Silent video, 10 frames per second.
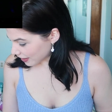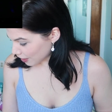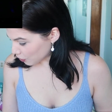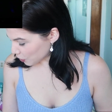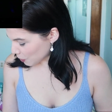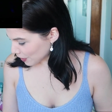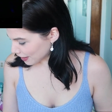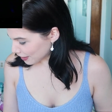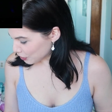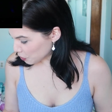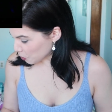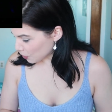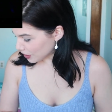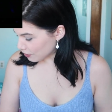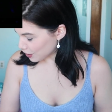I'll get through it and you
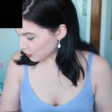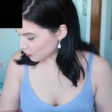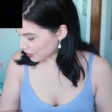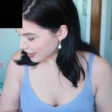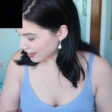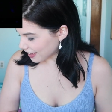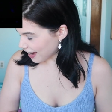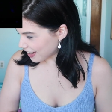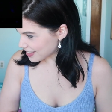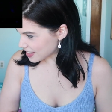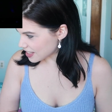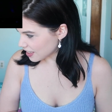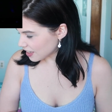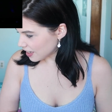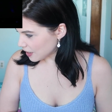won't even
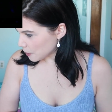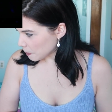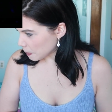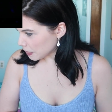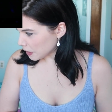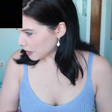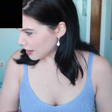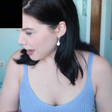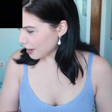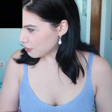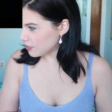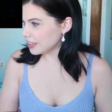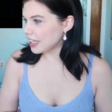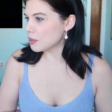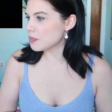realize. Yeah, I
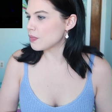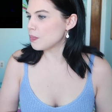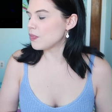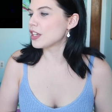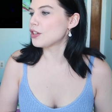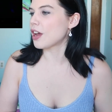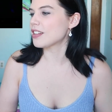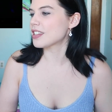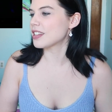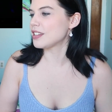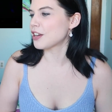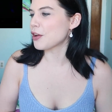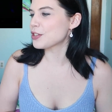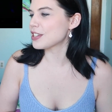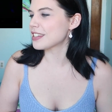feel like the
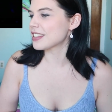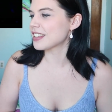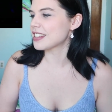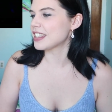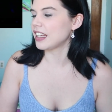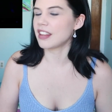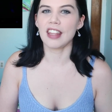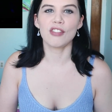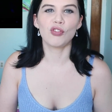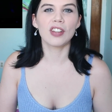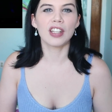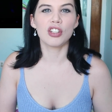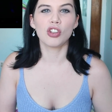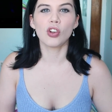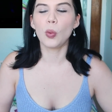narcissist, like, they feel
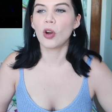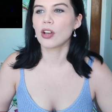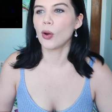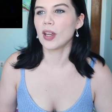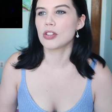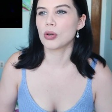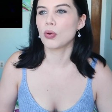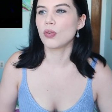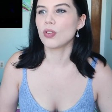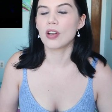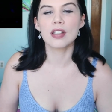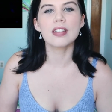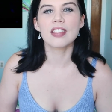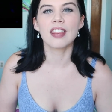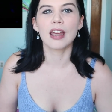like you are going to hold
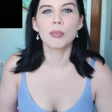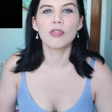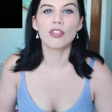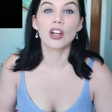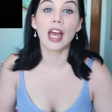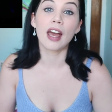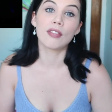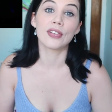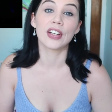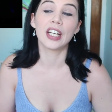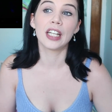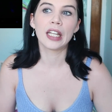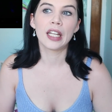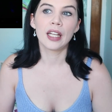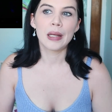on to them forever,
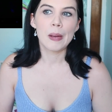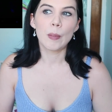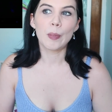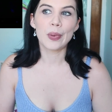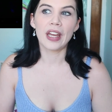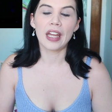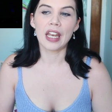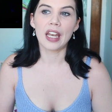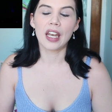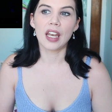but